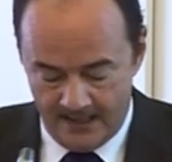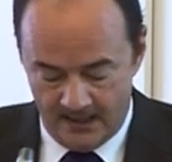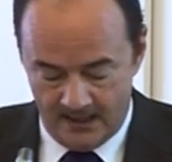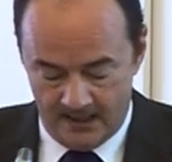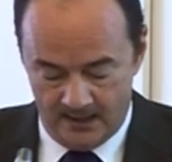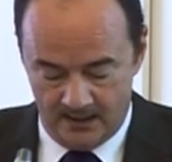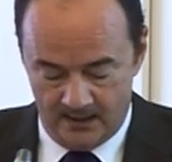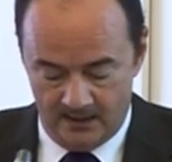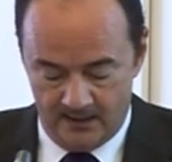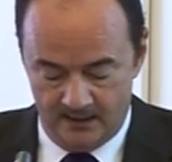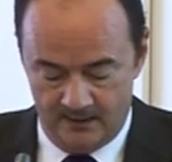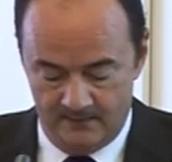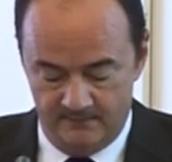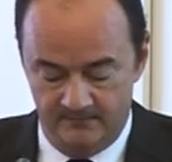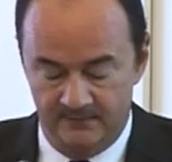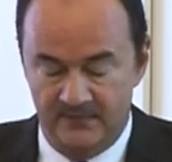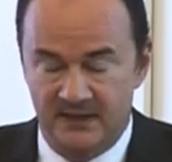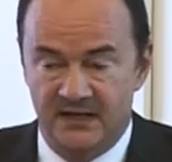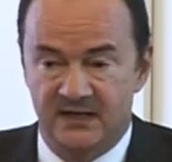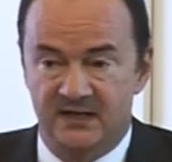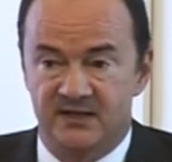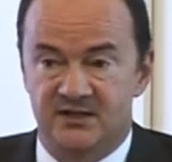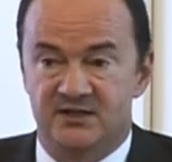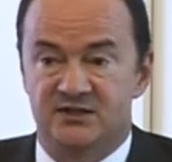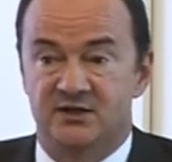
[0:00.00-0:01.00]
Um,
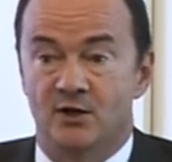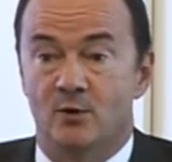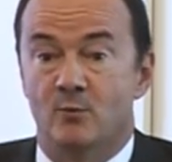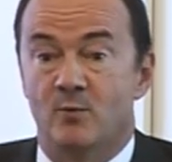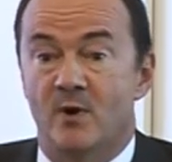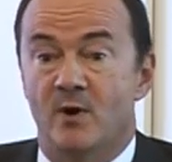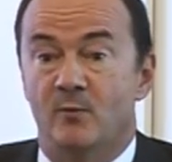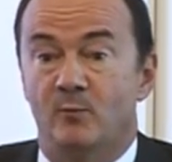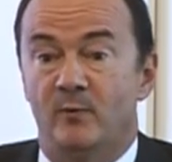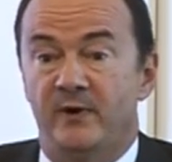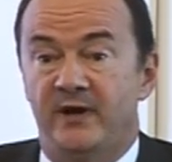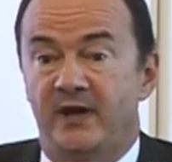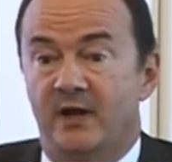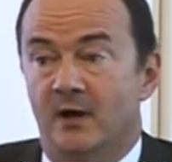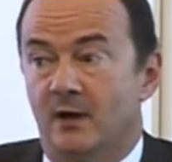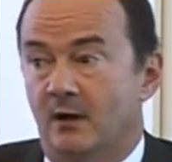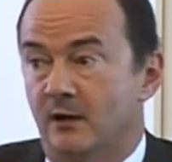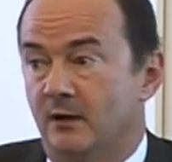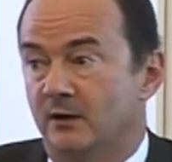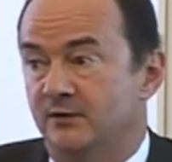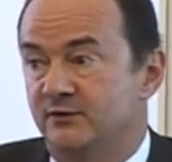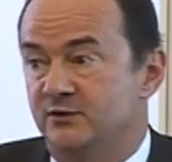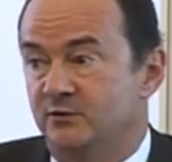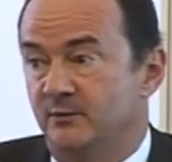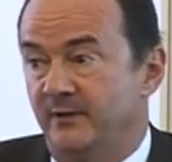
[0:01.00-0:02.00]
so when we
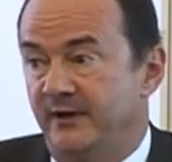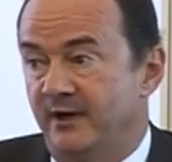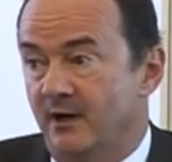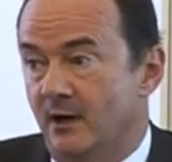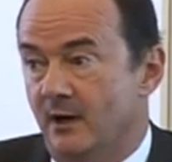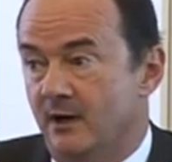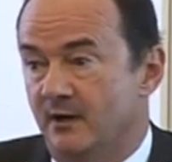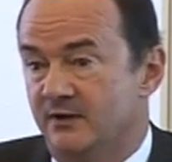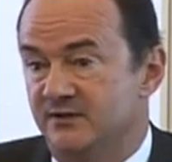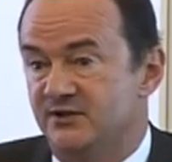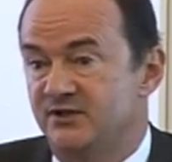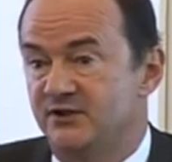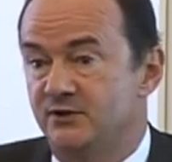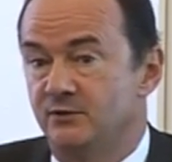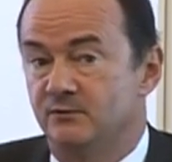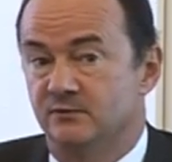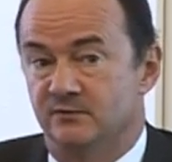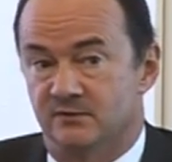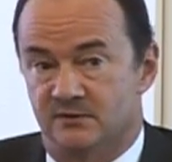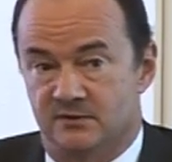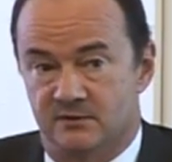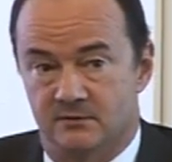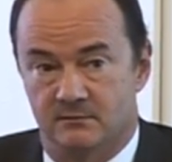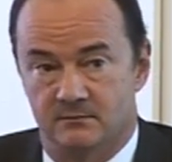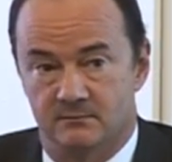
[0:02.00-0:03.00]
are doing our
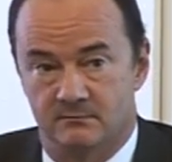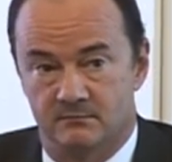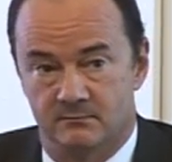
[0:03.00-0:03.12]
student